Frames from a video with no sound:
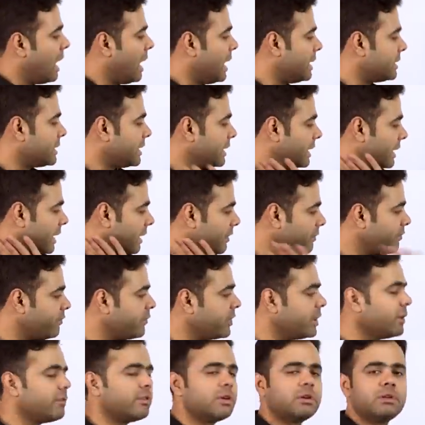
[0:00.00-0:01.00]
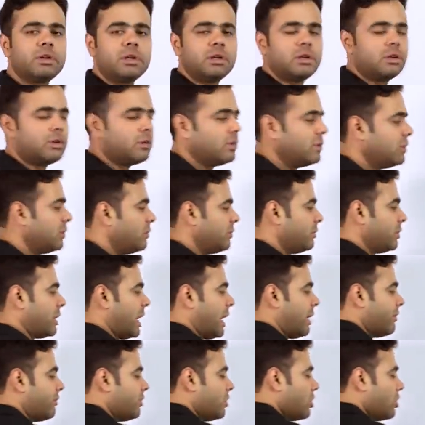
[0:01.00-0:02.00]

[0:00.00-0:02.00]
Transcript: I think everyone would have